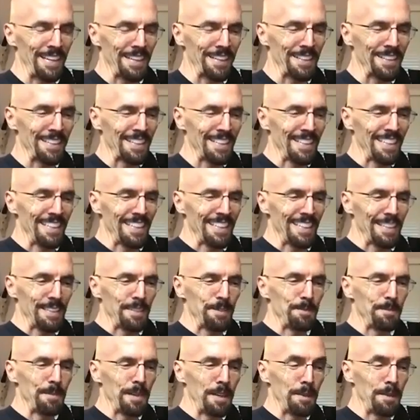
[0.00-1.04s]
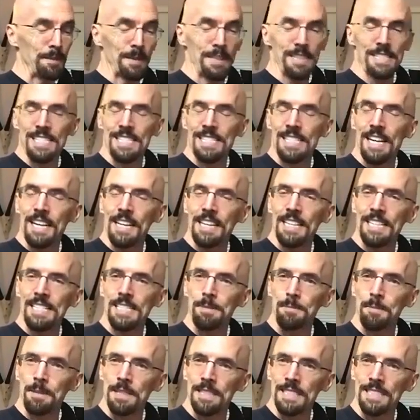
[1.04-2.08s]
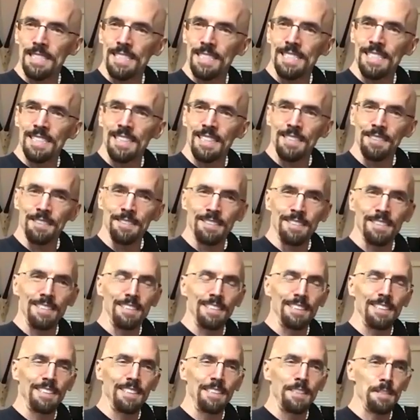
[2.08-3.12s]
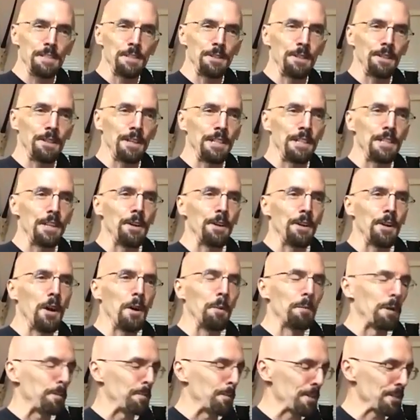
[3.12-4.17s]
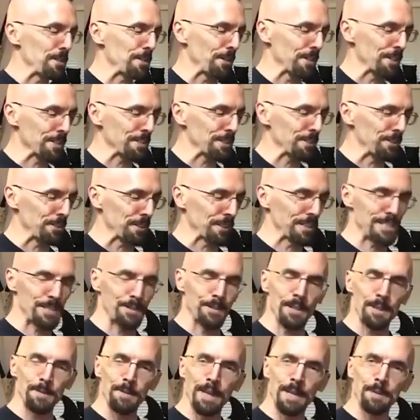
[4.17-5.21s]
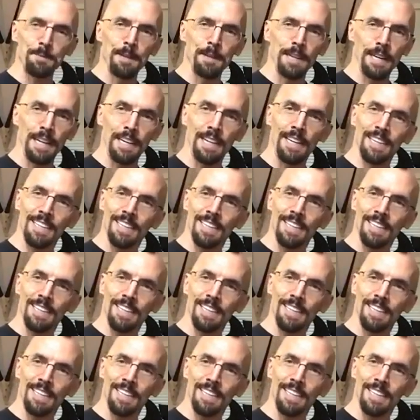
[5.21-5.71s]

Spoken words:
there because it's not an easy business. You certainly don't open a martial arts school because you want to make money.